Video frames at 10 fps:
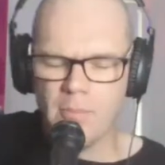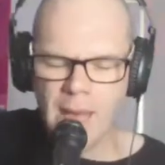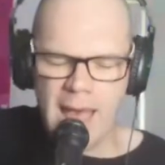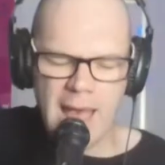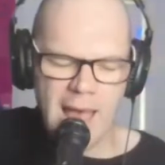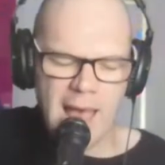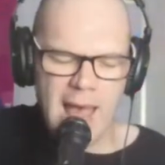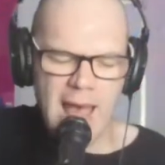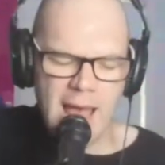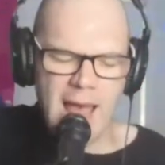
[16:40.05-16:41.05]

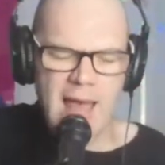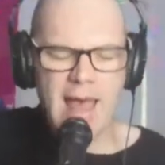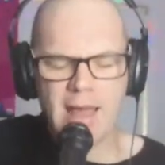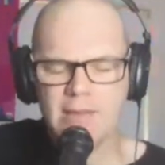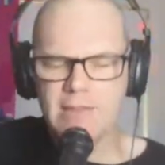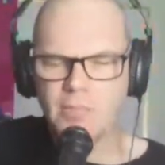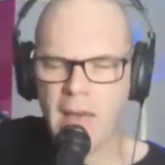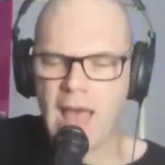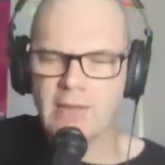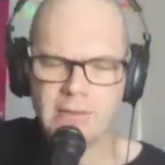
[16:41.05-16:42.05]
bounce,
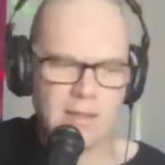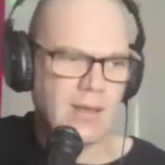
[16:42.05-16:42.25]
bounce,